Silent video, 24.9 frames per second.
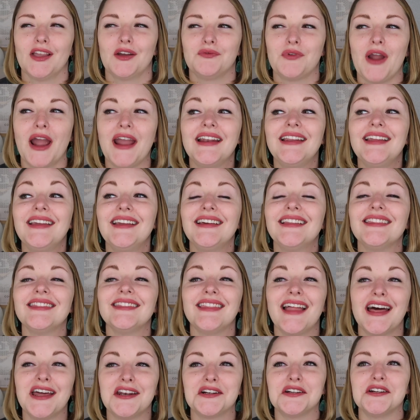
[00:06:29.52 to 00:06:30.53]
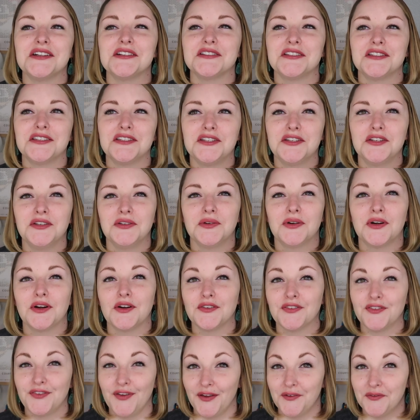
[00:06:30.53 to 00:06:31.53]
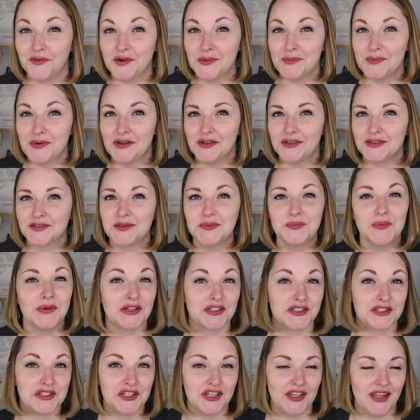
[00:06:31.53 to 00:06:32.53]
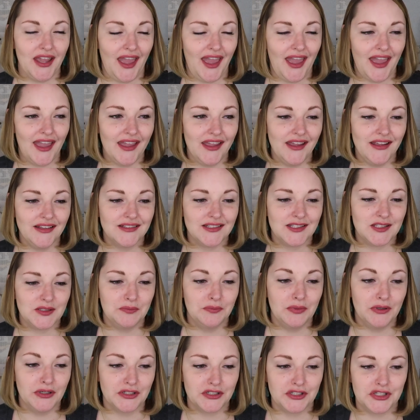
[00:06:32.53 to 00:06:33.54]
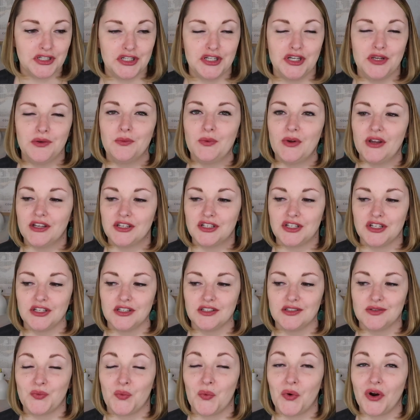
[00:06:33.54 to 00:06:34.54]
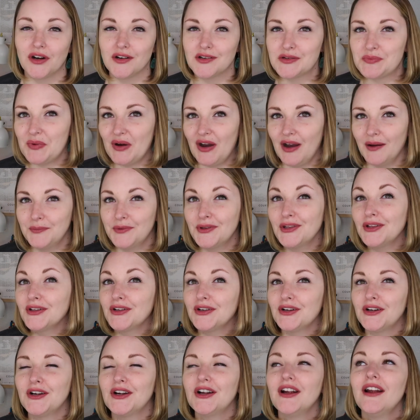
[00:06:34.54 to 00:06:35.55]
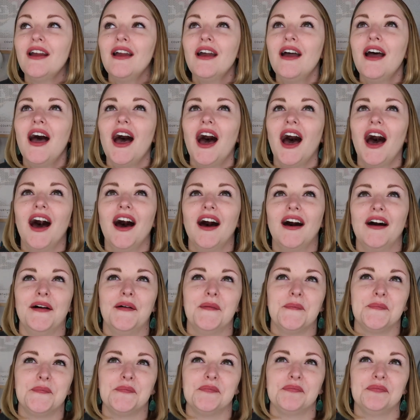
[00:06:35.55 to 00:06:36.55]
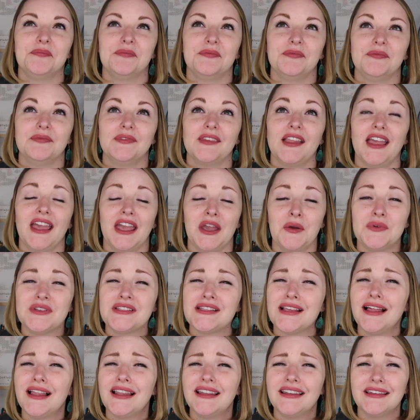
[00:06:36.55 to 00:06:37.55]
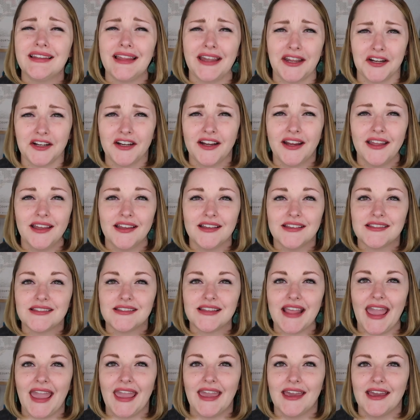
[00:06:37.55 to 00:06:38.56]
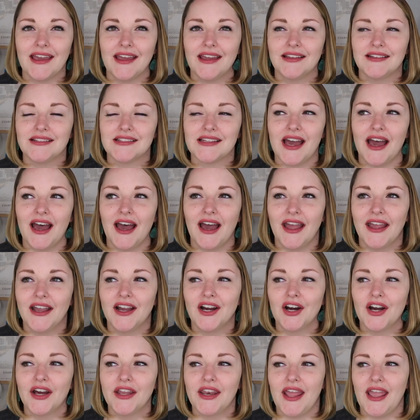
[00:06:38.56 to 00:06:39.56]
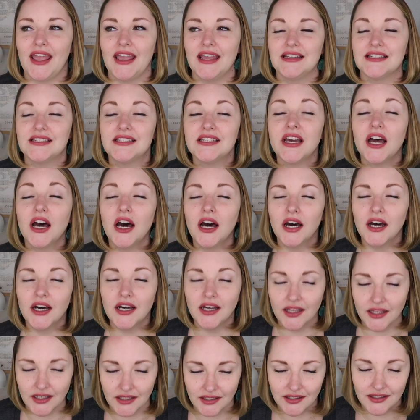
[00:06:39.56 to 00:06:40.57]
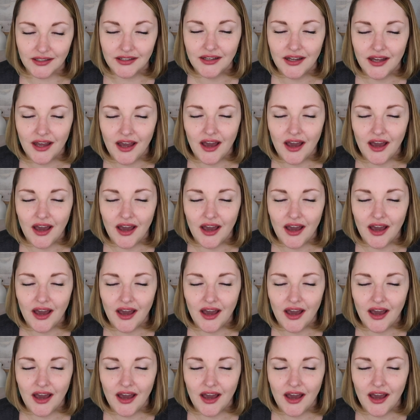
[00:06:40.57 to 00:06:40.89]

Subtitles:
letters to her favorite books, books she hates, books she wishes weren't popular. It was hilarious, and I got a ton